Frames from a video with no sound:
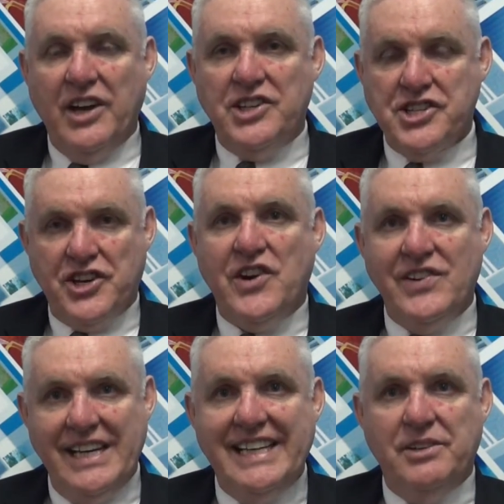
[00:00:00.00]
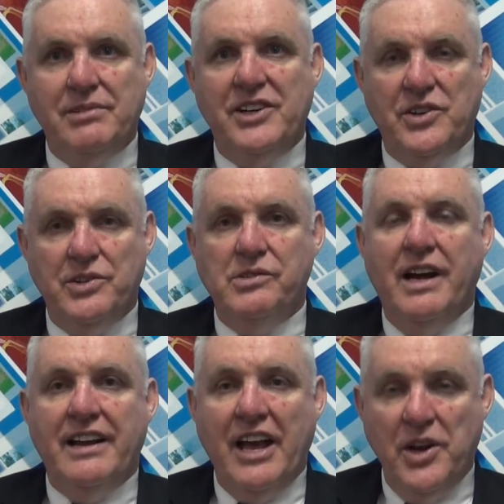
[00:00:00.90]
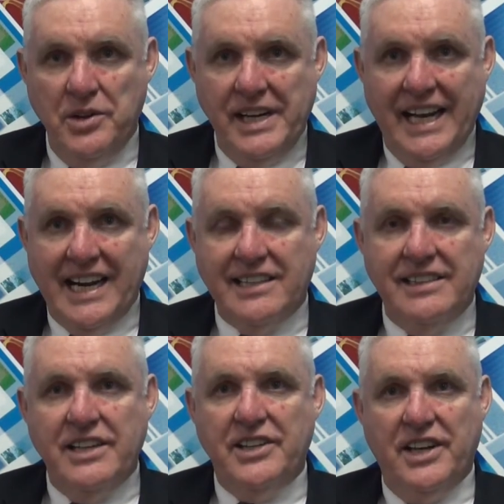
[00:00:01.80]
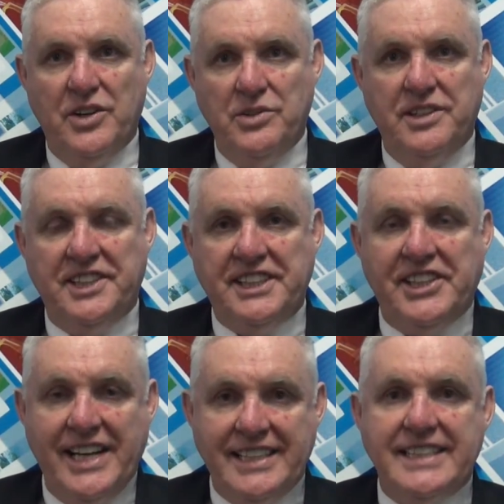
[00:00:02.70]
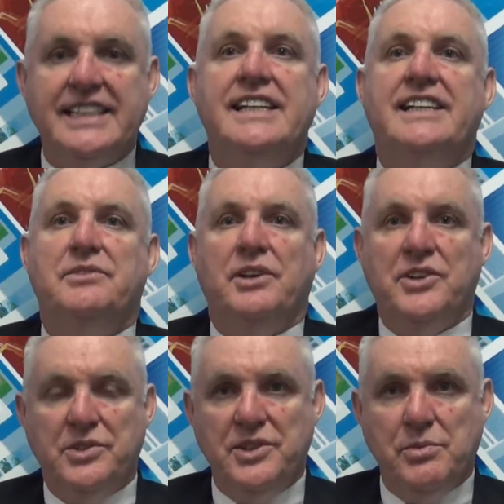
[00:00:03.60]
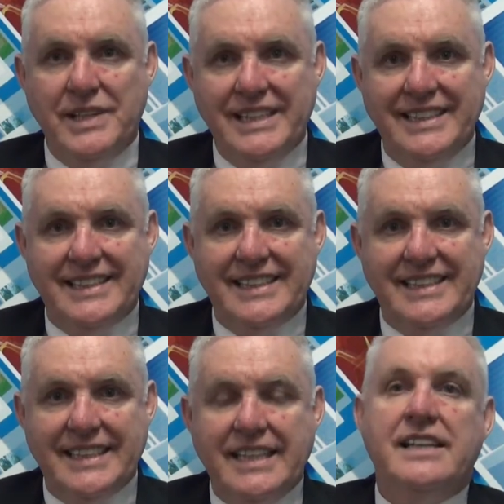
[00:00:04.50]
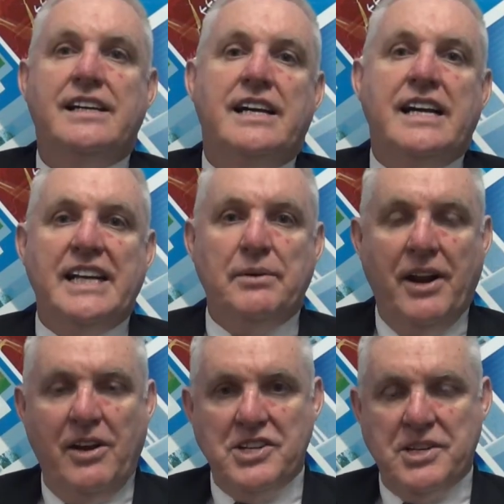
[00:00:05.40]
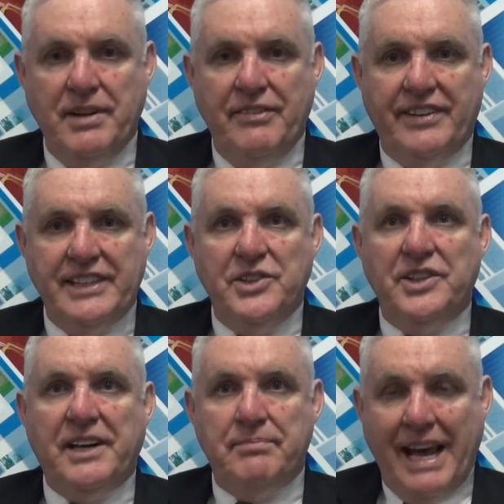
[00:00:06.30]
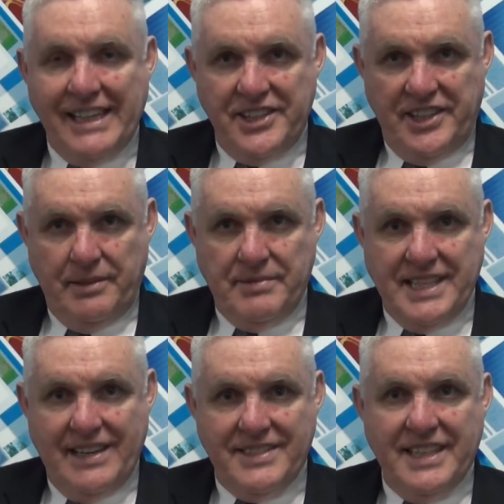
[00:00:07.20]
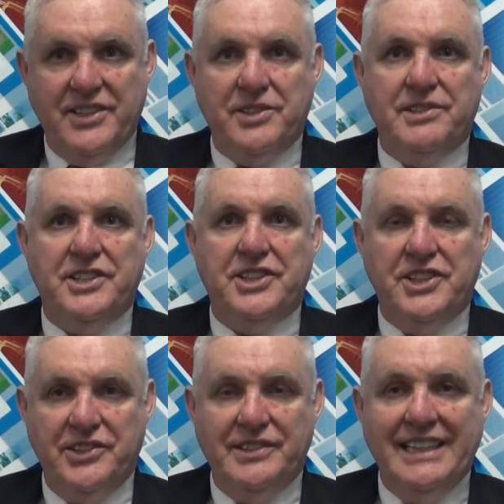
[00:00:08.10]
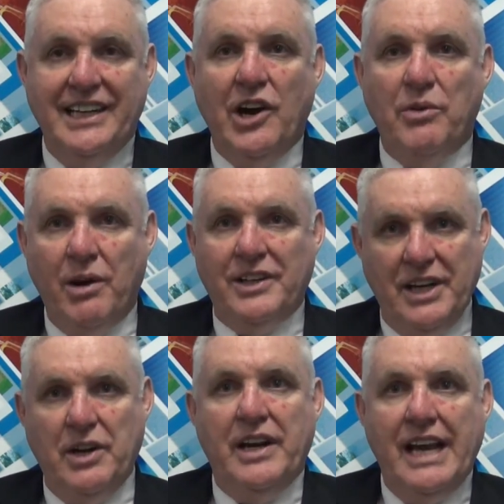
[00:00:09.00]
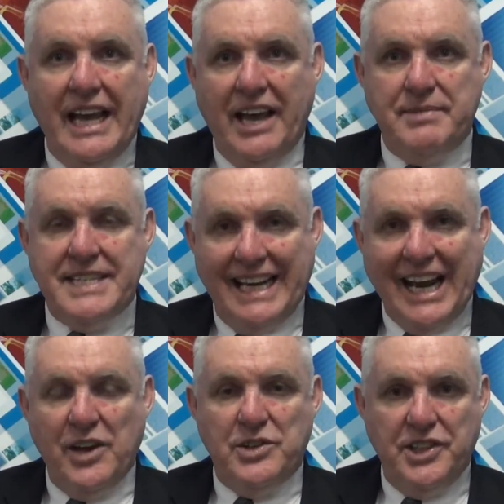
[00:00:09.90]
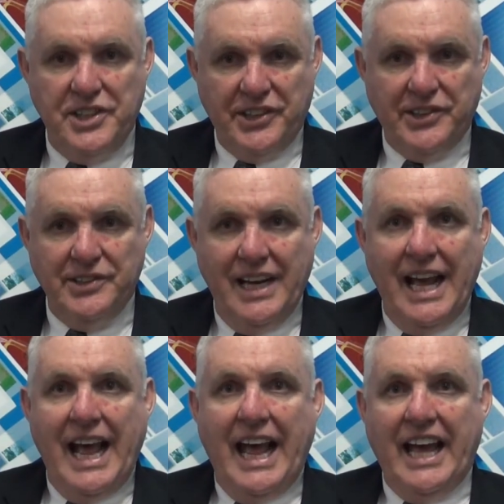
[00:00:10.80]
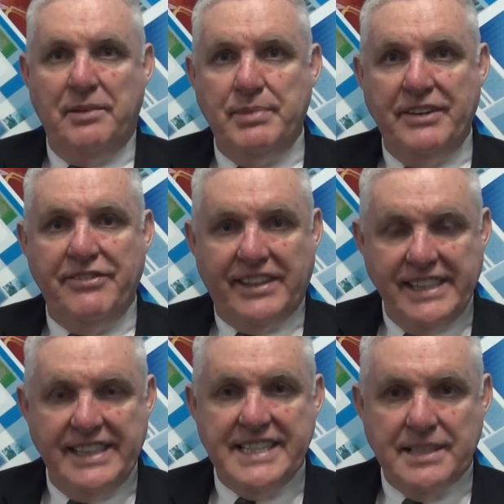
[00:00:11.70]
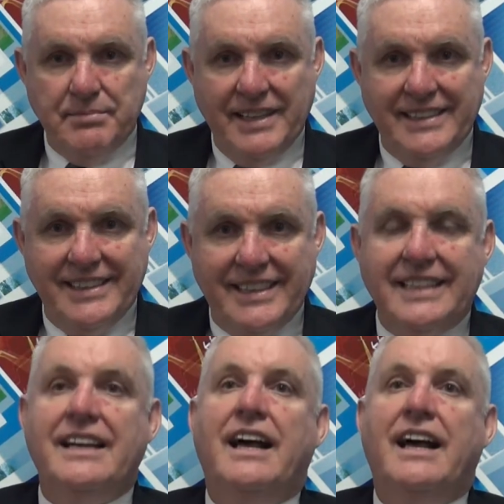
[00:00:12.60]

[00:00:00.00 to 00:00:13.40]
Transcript: A strong leader will know who they are, they'll know their strengths, they will know their weaknesses. They will also be very good at managing themselves, in other words, doing what they um, set out to do and being very disciplined.